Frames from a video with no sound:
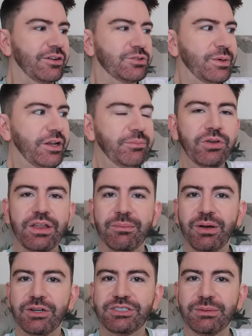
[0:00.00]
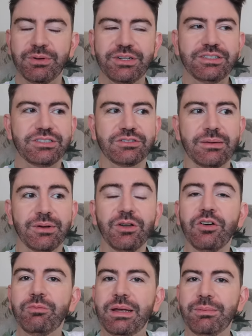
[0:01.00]
Because when I put that post up on Instagram, a
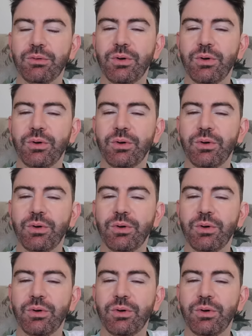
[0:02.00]
lot of people